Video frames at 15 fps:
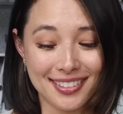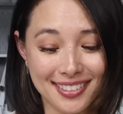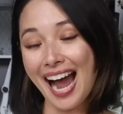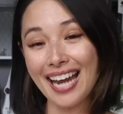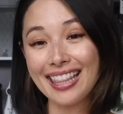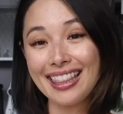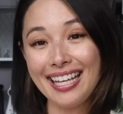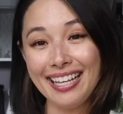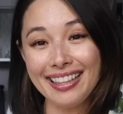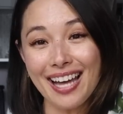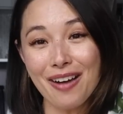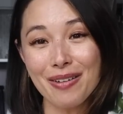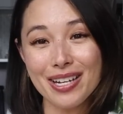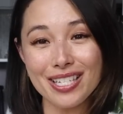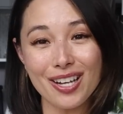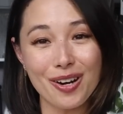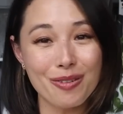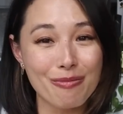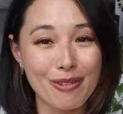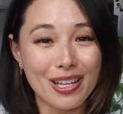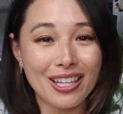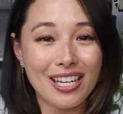I think that was a
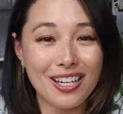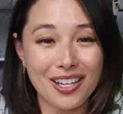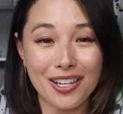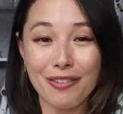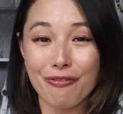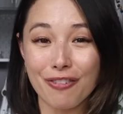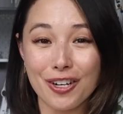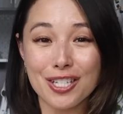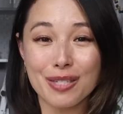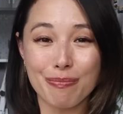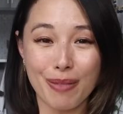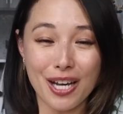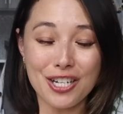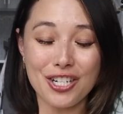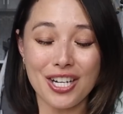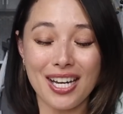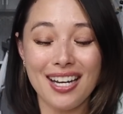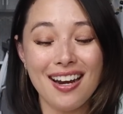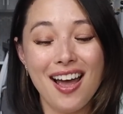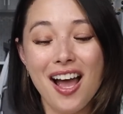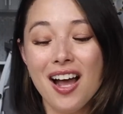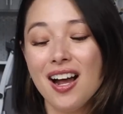really good first budget.